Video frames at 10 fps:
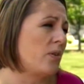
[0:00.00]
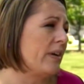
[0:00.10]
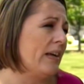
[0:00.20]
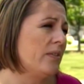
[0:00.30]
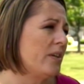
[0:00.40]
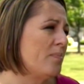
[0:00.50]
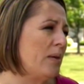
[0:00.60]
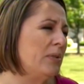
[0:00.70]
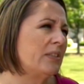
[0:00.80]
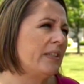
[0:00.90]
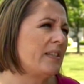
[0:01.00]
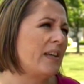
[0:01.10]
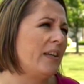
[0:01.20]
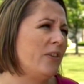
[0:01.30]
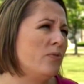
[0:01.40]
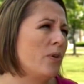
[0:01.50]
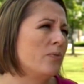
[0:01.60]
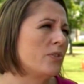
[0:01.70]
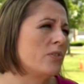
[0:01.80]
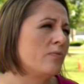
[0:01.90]
already out there publicly saying you don't
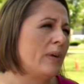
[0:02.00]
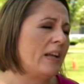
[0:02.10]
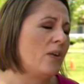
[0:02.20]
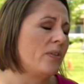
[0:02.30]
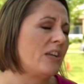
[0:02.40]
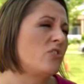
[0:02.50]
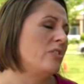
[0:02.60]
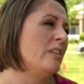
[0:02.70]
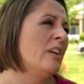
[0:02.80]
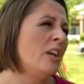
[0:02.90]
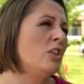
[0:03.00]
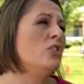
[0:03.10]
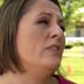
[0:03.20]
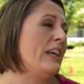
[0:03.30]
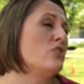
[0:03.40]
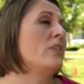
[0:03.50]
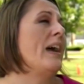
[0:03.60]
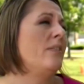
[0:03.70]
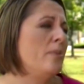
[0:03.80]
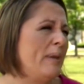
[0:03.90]
deserve money or they should they should
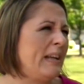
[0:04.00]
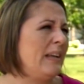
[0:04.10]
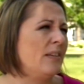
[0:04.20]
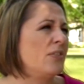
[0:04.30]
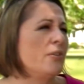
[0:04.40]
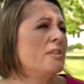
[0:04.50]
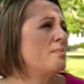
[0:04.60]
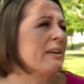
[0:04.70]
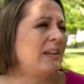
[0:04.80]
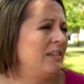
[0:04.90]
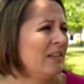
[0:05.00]
have the money if there is money.